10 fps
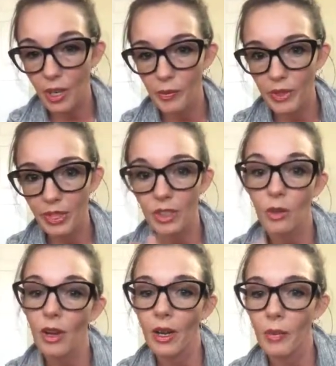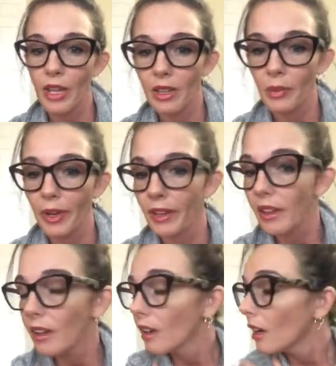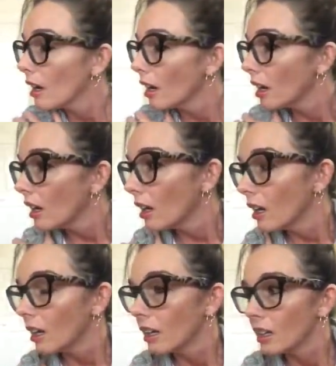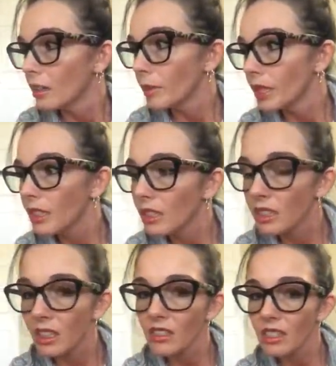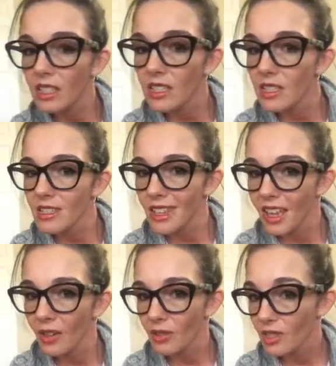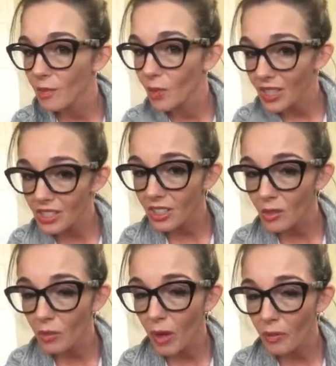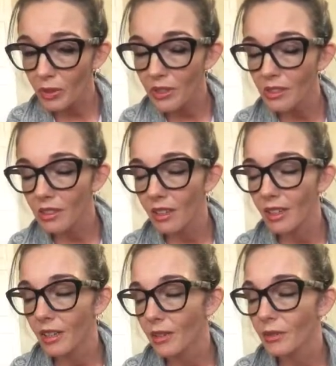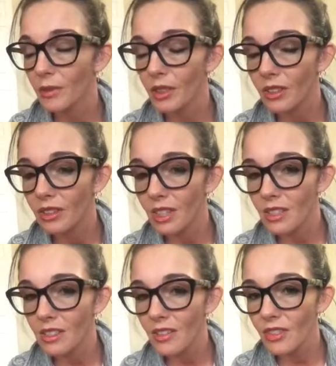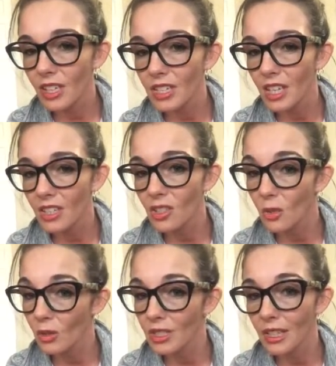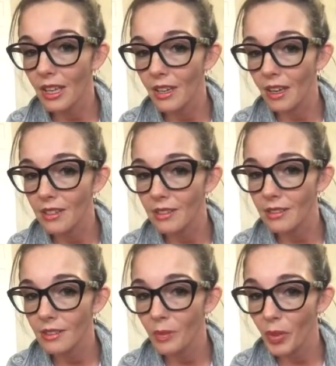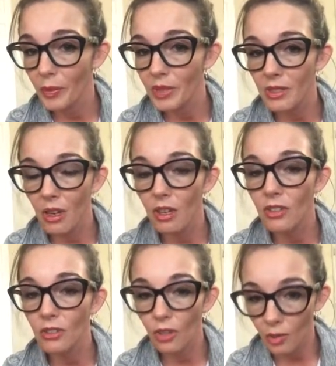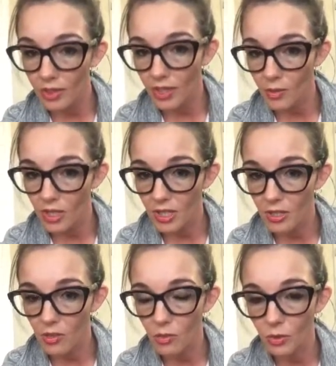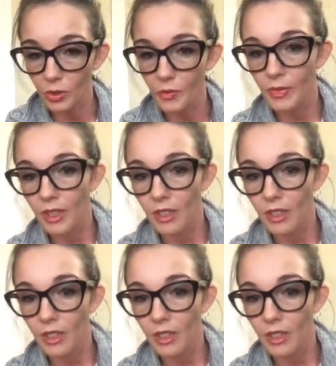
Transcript: without being quite a pain in the butt. The other thing is that, especially with puppies, things left unattended toward to chaos, and puppies are no exception to this rule.